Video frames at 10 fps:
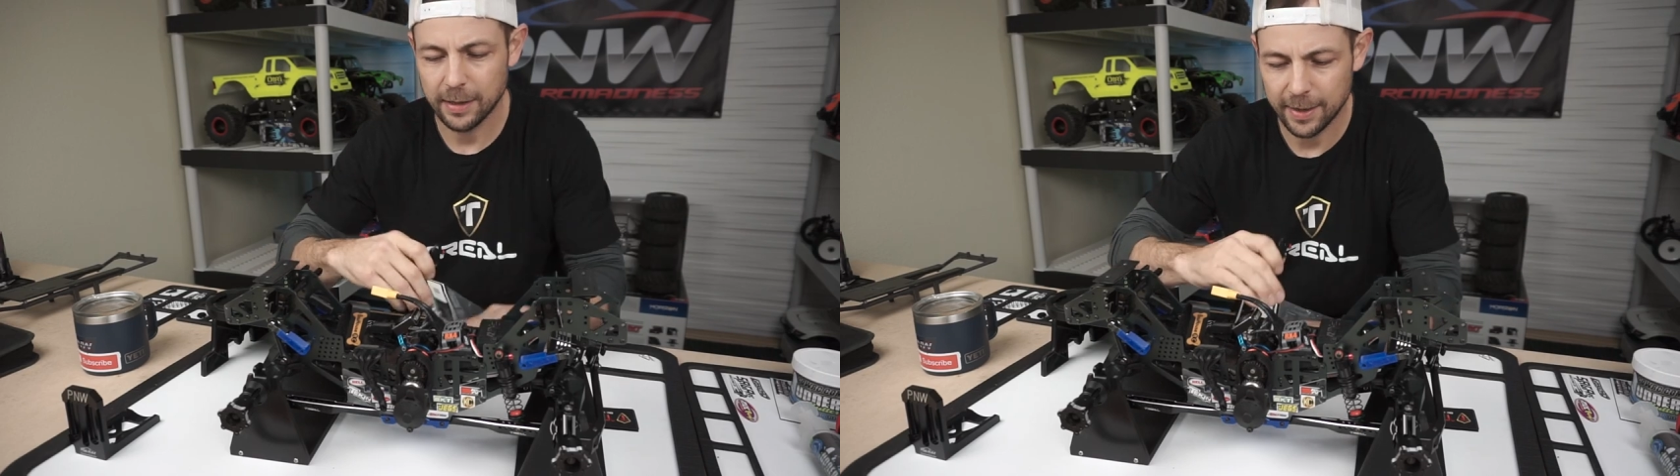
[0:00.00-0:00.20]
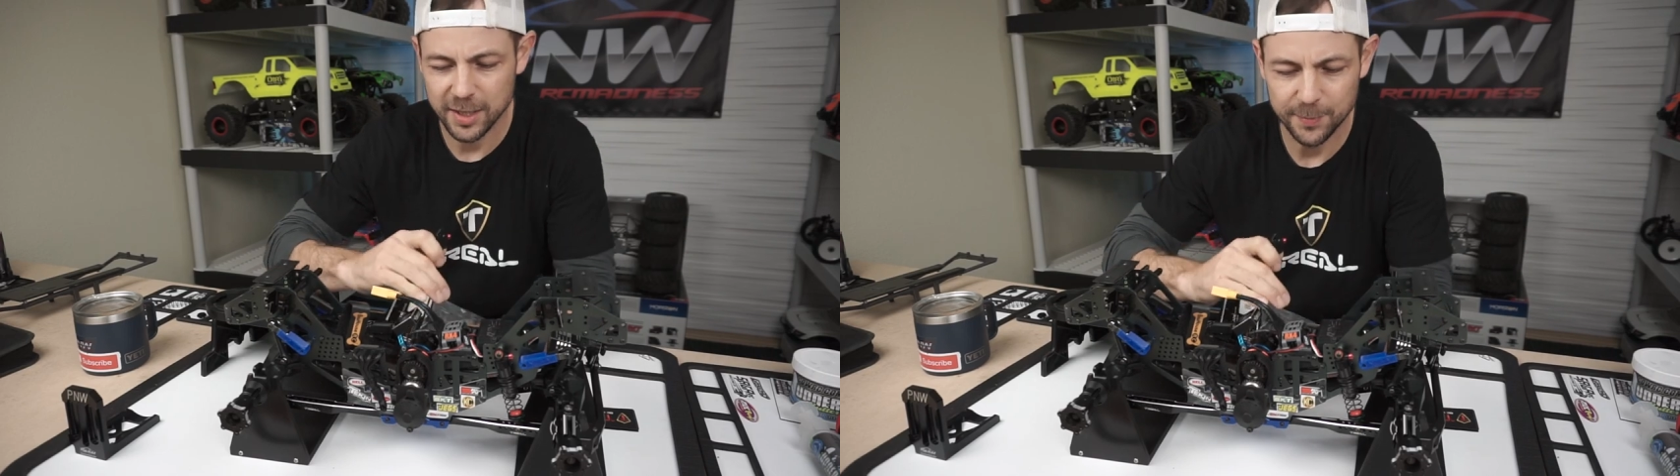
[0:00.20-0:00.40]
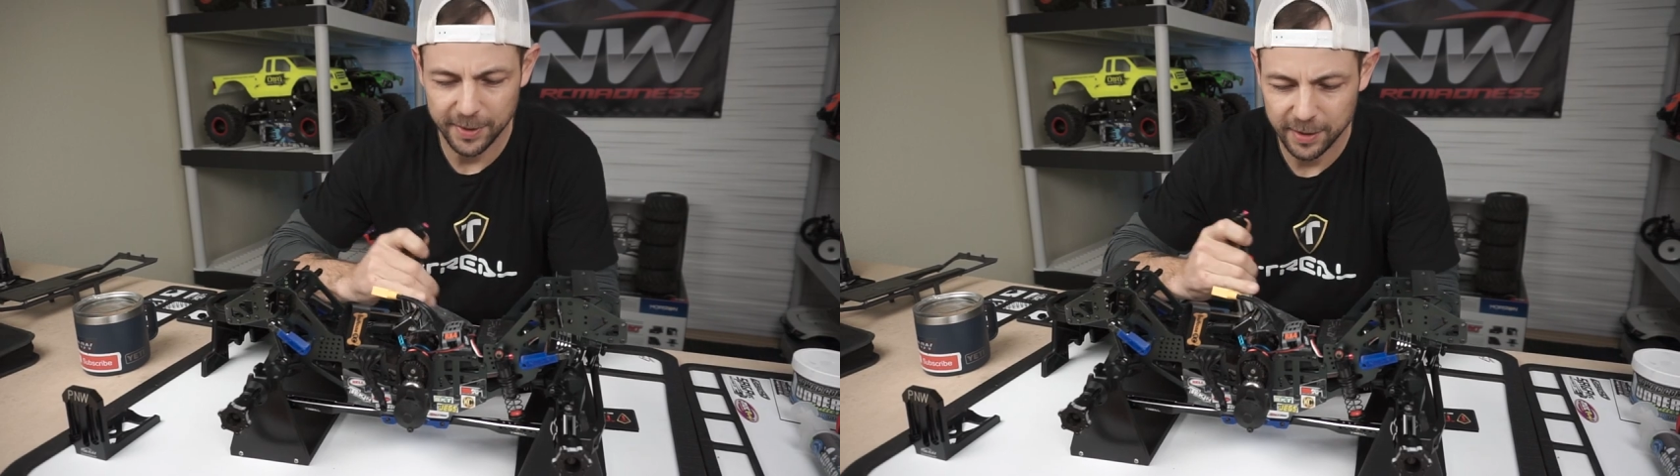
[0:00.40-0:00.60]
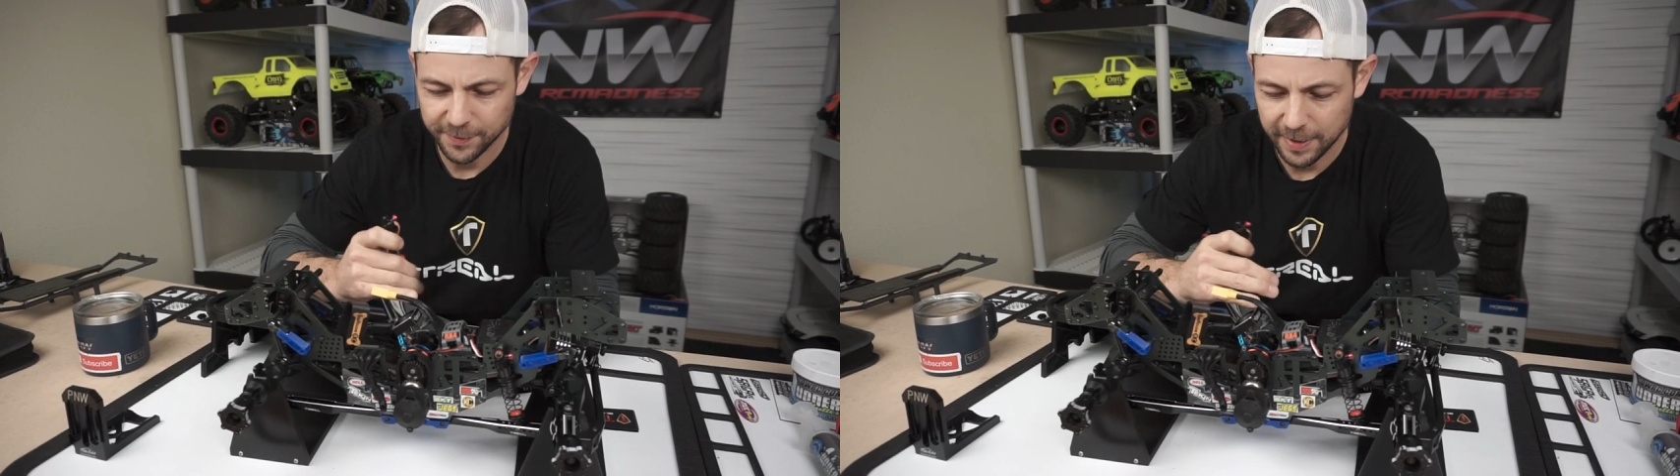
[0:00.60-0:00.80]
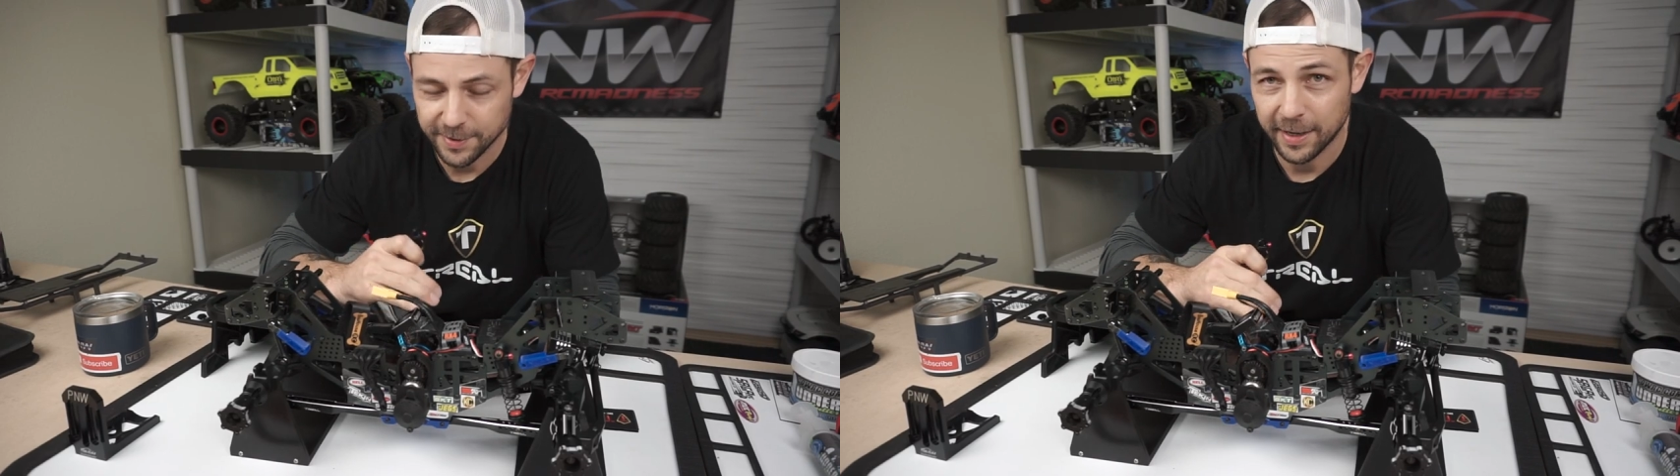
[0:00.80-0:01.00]
high speed, as
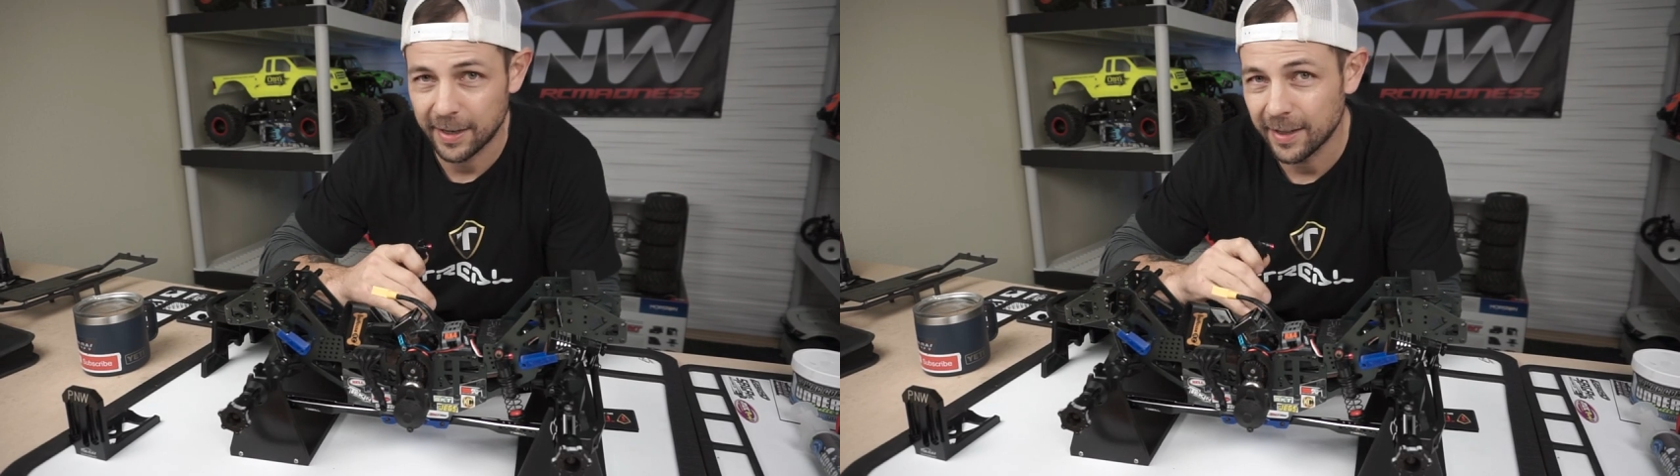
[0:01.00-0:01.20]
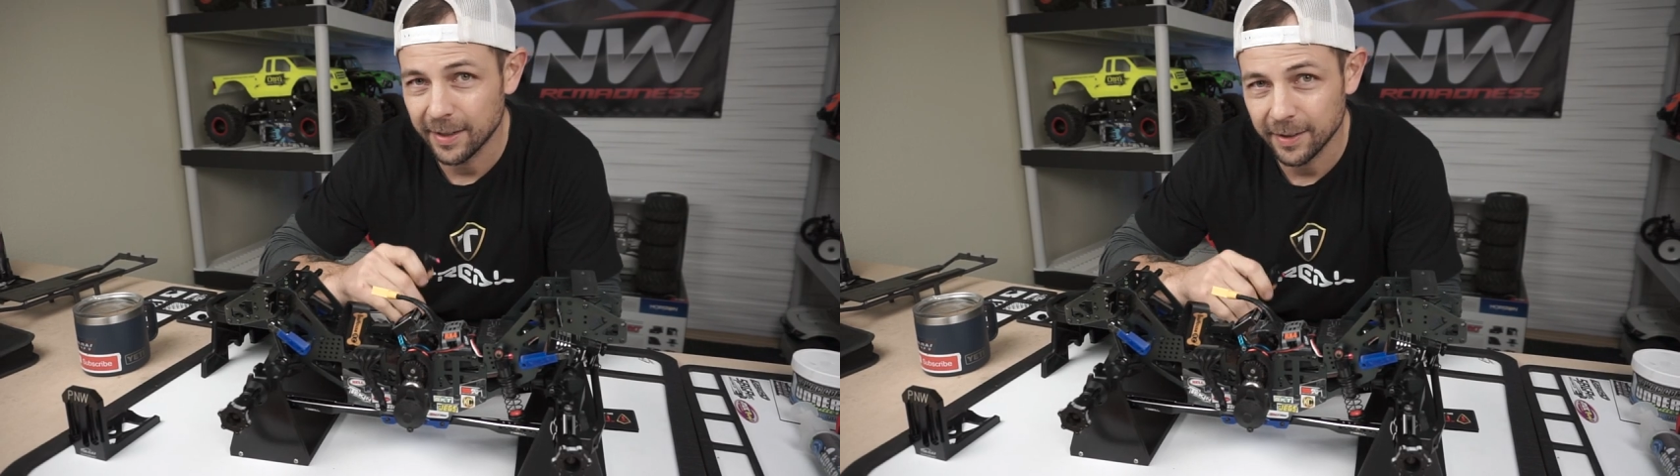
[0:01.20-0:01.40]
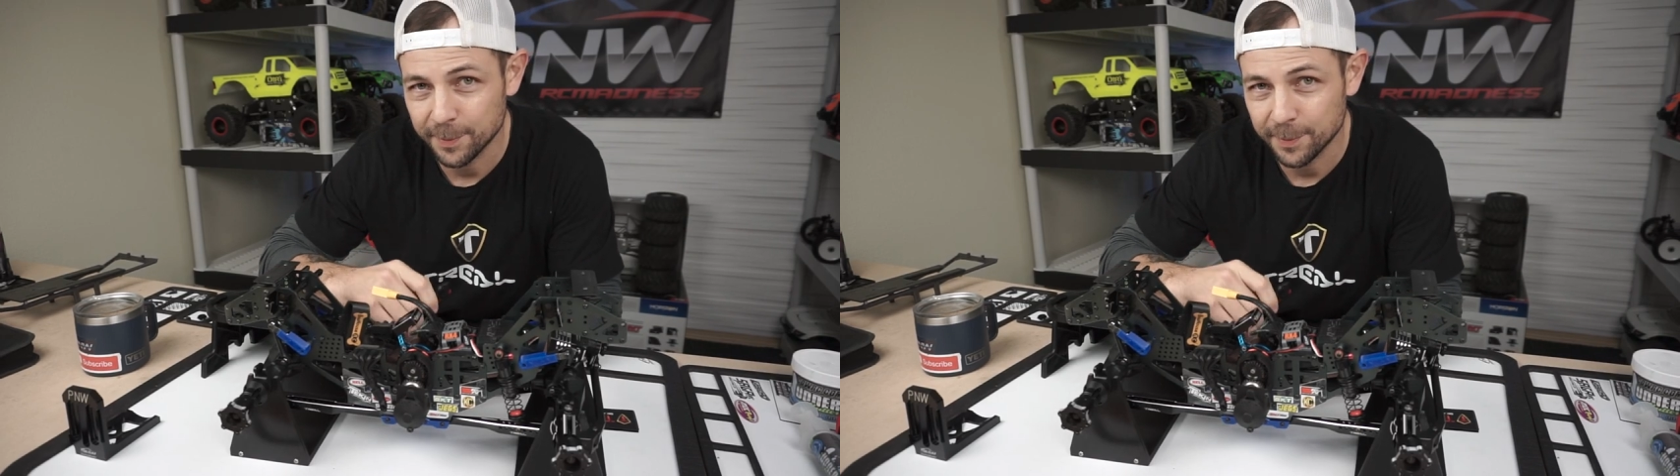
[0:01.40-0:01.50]
fast as I can get it.